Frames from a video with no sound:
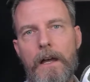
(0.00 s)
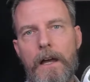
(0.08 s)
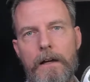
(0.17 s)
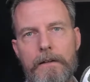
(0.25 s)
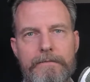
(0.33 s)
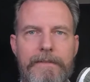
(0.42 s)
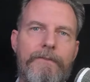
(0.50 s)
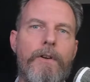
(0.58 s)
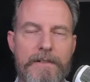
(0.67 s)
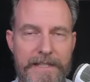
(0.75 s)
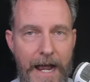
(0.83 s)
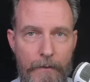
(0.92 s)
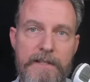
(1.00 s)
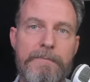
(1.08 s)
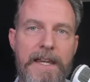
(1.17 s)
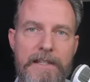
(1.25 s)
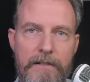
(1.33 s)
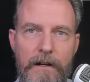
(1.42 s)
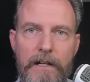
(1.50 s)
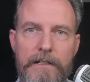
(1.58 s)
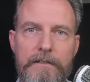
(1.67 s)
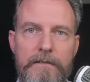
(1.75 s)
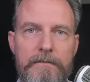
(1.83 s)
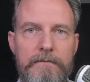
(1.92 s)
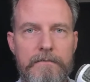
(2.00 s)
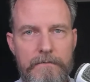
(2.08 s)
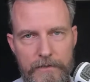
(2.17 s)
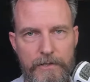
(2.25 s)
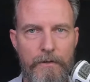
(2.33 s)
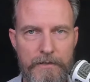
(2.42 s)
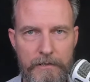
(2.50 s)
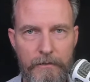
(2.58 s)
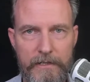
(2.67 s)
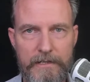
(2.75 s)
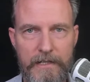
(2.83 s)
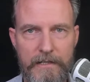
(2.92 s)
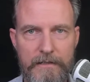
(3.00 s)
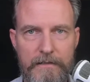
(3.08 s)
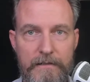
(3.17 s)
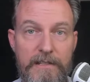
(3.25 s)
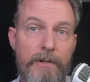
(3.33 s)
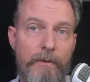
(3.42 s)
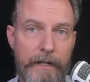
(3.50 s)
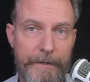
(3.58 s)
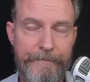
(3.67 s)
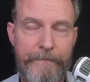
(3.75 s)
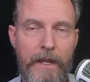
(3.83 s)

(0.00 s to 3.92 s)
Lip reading: Of course, that was based on George Lucas's story.